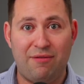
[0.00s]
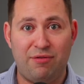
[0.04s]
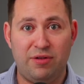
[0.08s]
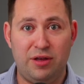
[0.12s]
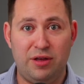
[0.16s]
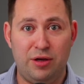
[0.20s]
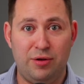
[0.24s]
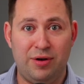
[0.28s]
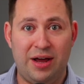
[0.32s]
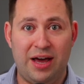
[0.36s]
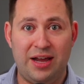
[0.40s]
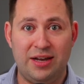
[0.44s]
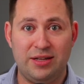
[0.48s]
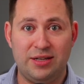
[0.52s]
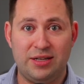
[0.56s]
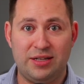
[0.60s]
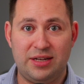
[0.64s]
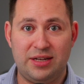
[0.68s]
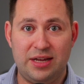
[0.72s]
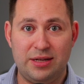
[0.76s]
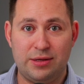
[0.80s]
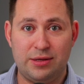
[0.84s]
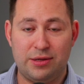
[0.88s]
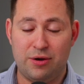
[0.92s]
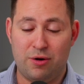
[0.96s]
in the United
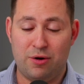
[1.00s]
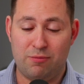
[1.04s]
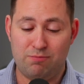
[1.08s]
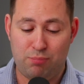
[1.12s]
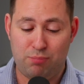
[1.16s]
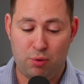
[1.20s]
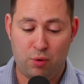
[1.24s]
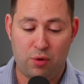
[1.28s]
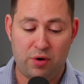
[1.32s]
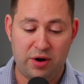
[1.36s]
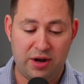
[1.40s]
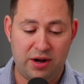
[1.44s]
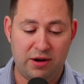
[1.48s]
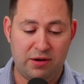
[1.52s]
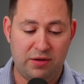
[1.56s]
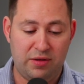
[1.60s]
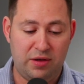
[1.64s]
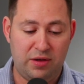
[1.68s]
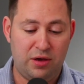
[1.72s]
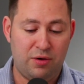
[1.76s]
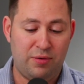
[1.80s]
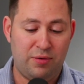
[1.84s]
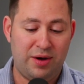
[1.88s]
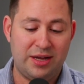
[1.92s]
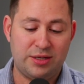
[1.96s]
States that are born here in the
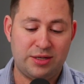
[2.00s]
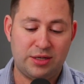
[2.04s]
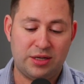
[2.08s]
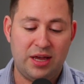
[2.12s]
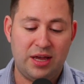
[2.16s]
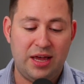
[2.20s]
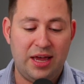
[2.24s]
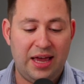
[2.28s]
U.S.,